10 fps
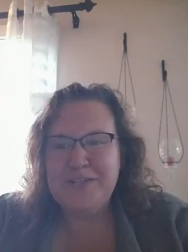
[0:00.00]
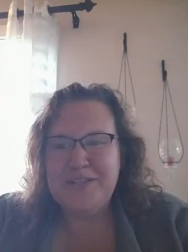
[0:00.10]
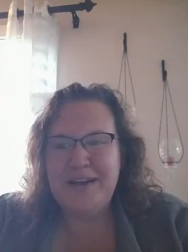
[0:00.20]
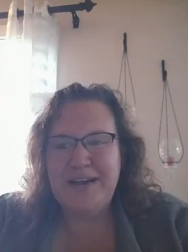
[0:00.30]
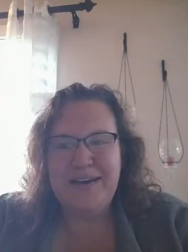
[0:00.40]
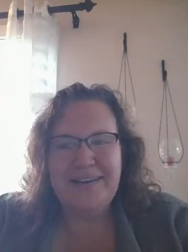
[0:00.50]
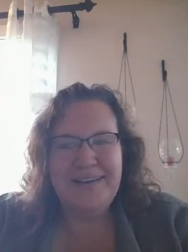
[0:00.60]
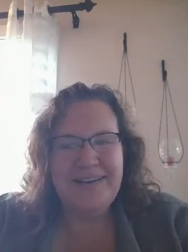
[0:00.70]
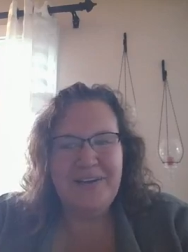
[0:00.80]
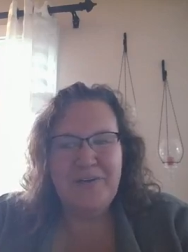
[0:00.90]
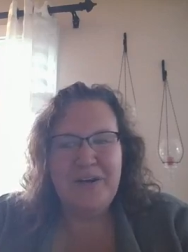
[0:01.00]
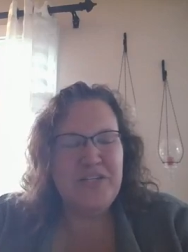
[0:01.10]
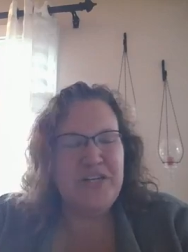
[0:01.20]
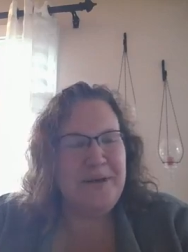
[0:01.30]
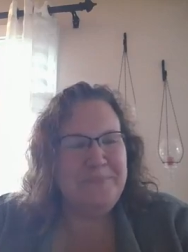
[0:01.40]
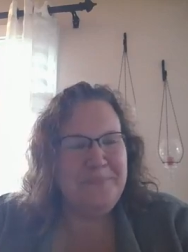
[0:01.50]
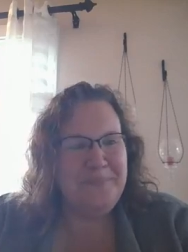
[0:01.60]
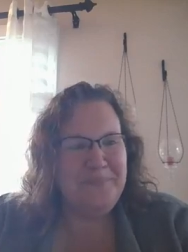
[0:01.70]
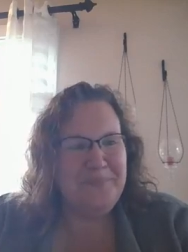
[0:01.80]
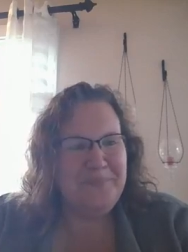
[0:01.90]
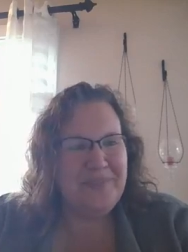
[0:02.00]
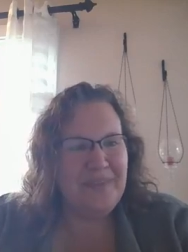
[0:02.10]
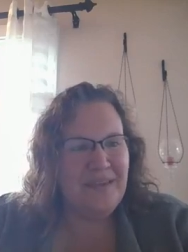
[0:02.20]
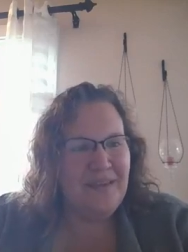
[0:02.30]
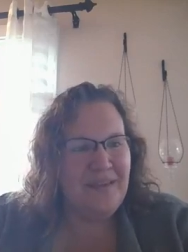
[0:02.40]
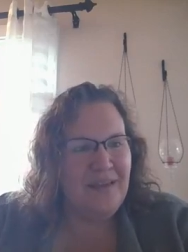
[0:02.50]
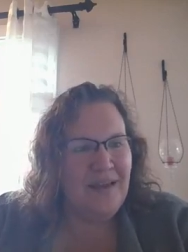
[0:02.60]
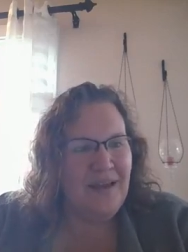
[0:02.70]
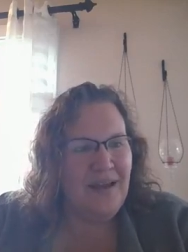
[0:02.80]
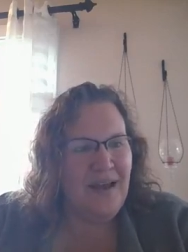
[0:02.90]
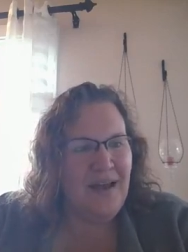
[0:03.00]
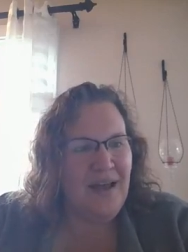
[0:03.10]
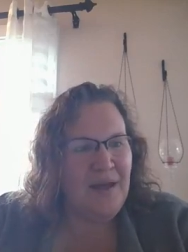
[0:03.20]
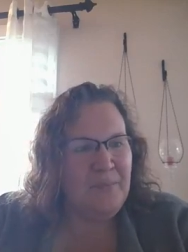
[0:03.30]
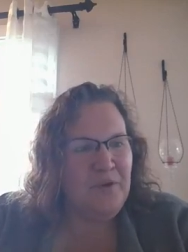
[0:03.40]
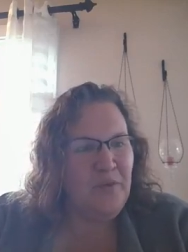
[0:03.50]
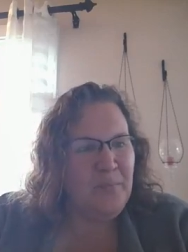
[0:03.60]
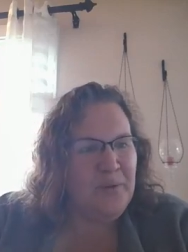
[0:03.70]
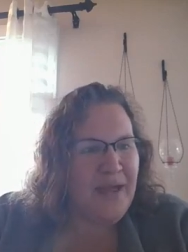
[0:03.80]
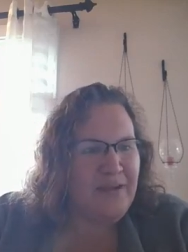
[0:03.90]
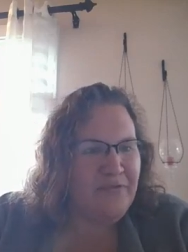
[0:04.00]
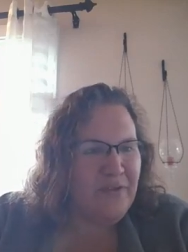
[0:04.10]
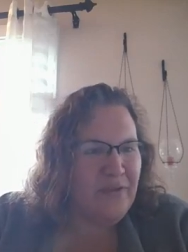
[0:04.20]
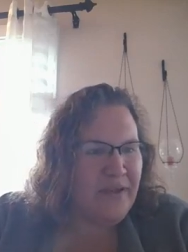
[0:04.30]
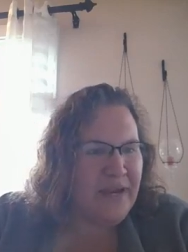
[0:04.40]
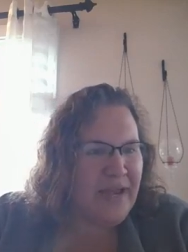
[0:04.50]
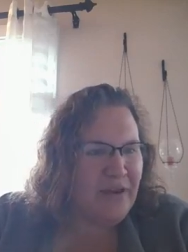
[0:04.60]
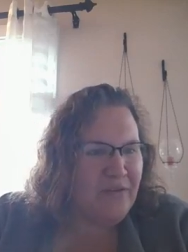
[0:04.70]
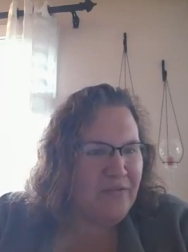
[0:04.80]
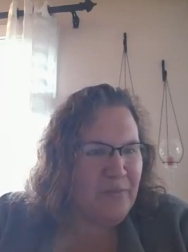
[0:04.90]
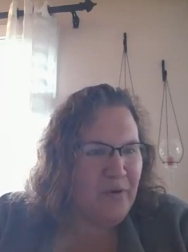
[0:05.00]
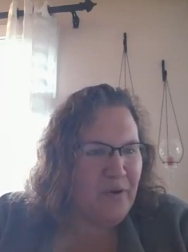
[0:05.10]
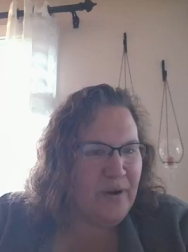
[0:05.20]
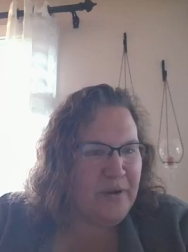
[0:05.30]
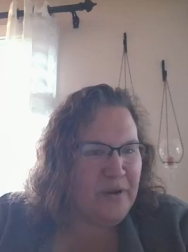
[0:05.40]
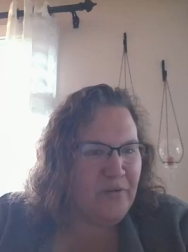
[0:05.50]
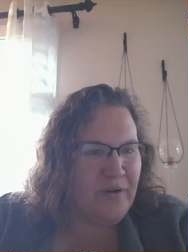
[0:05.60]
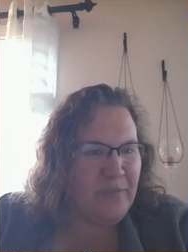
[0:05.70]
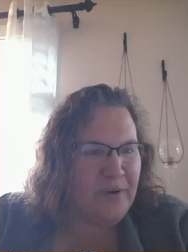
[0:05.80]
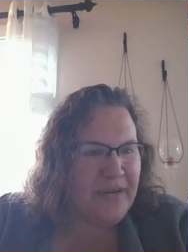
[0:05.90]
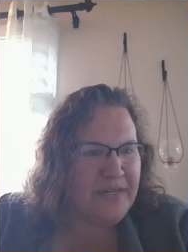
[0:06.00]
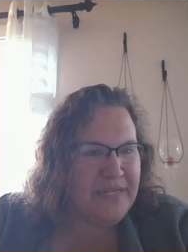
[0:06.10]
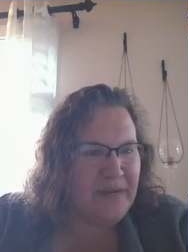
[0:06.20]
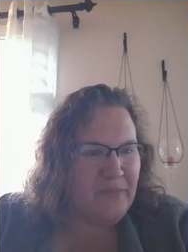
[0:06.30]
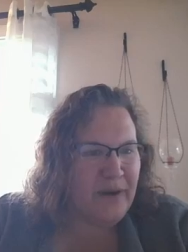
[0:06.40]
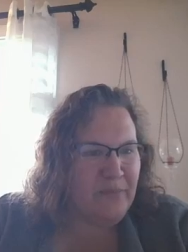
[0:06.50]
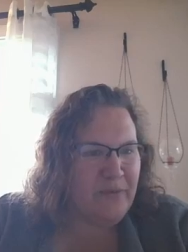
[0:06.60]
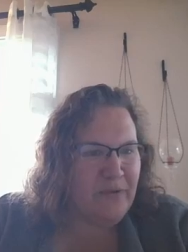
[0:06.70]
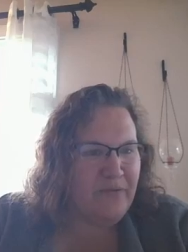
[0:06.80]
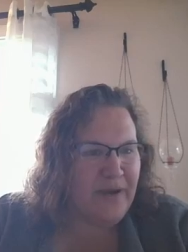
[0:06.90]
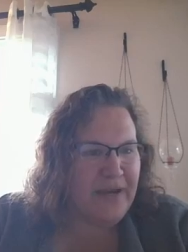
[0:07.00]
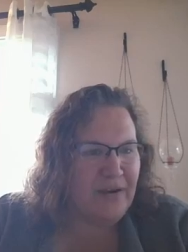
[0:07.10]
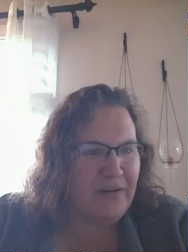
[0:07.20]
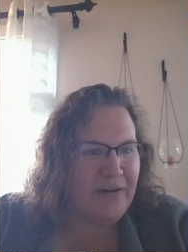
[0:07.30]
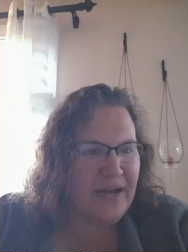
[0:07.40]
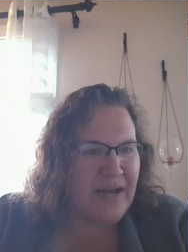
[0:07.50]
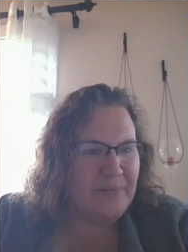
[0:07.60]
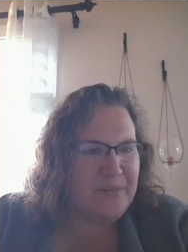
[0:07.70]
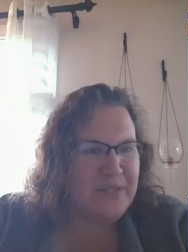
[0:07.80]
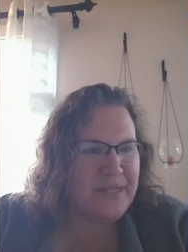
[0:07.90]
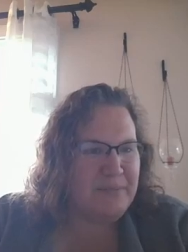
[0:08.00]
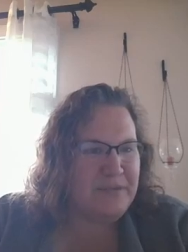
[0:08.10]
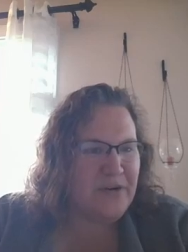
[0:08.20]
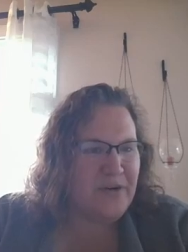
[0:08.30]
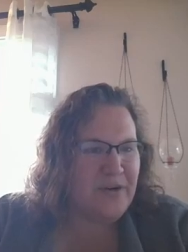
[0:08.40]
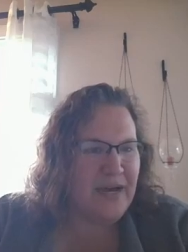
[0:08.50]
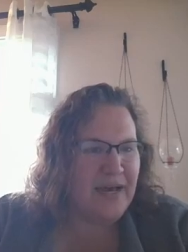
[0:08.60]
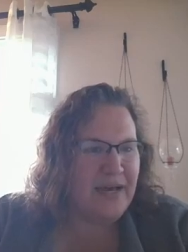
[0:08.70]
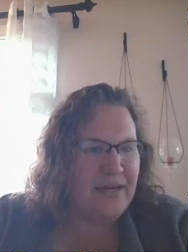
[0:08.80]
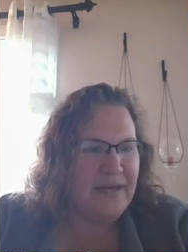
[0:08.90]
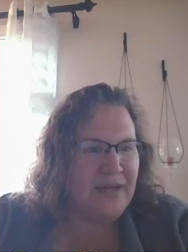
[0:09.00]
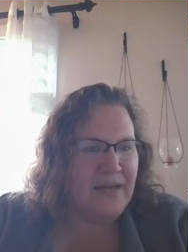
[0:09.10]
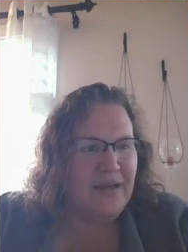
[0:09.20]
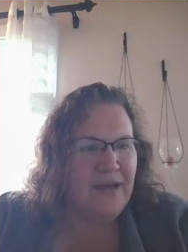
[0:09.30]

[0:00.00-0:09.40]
just uh, great job. Um, you applied for the radiography program in November 19. When will you find out if I got accepted or not?